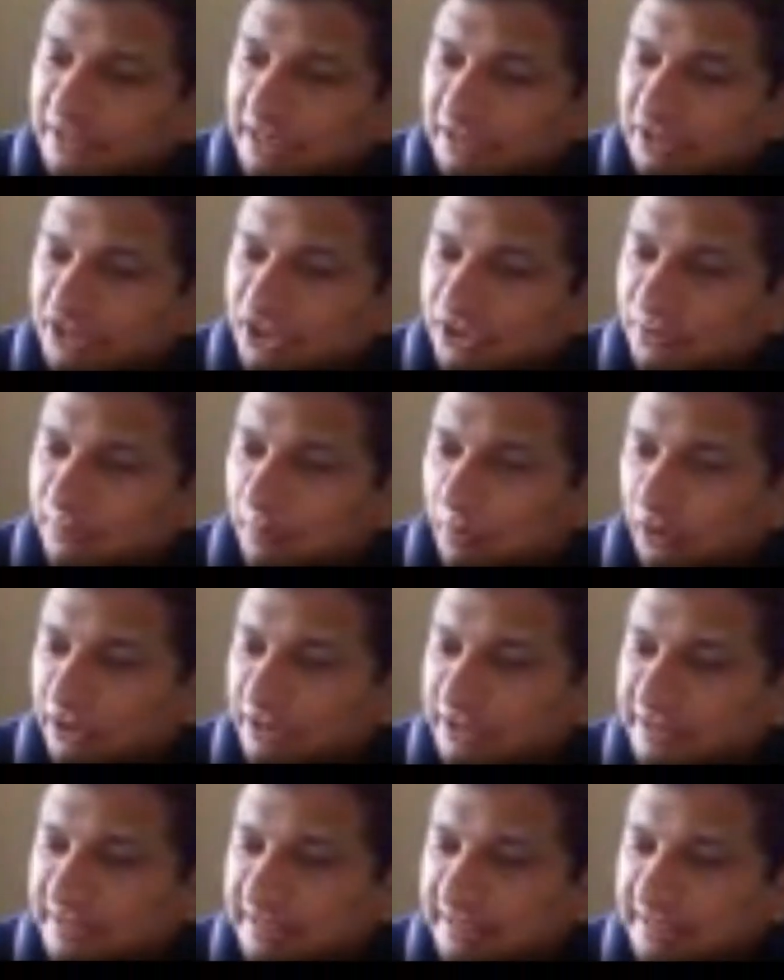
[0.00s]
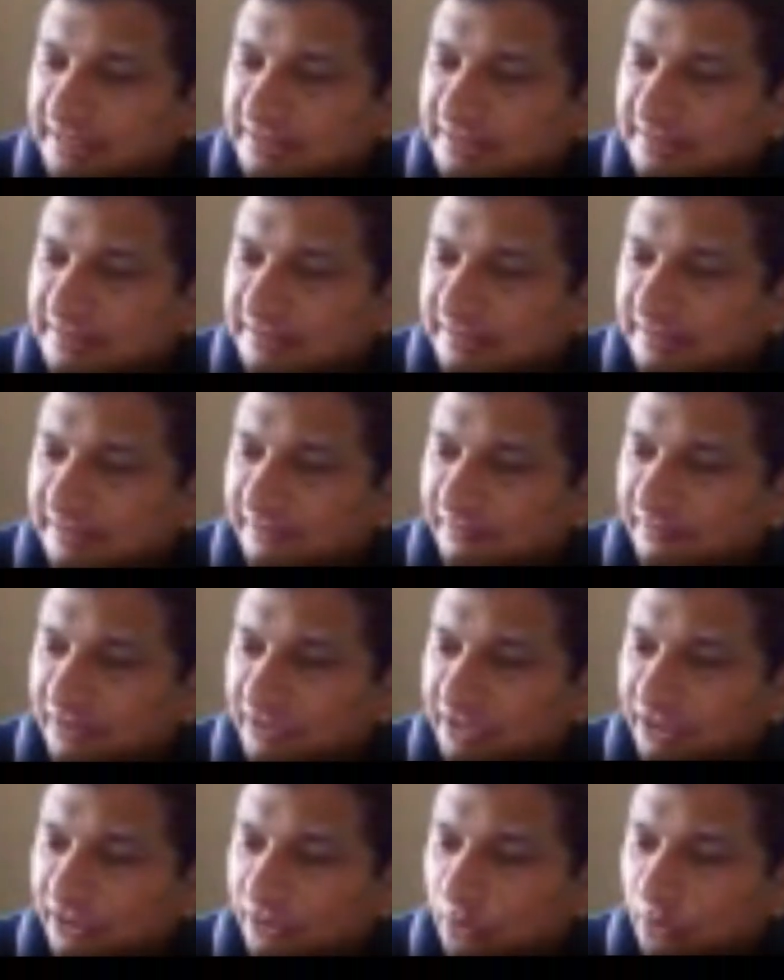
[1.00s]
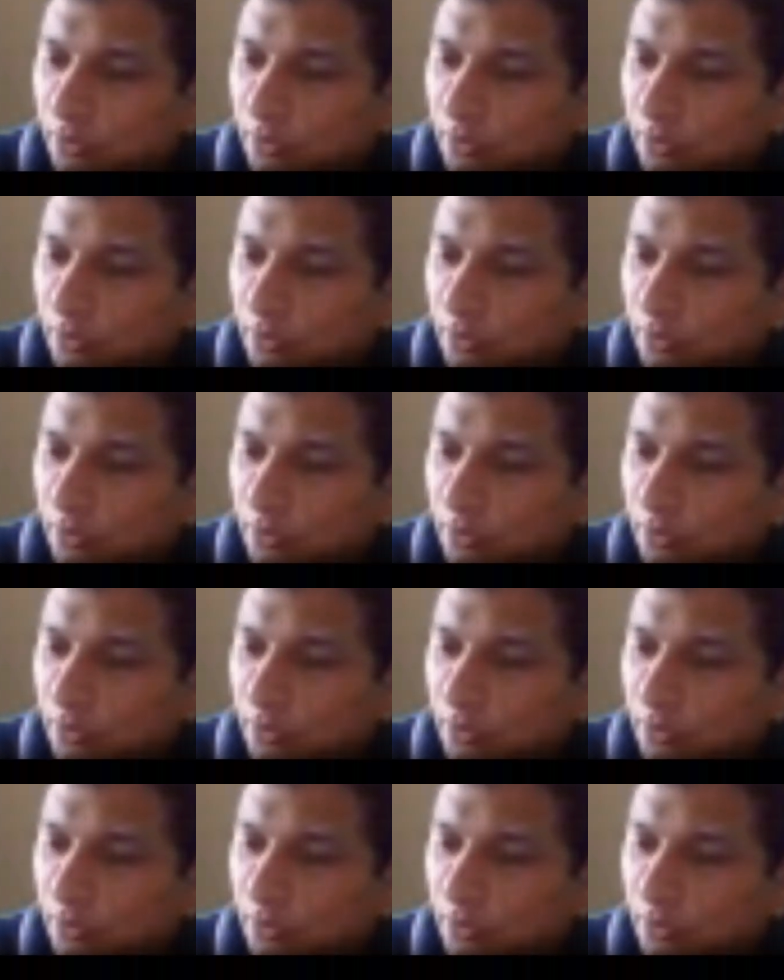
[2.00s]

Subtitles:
such policies within the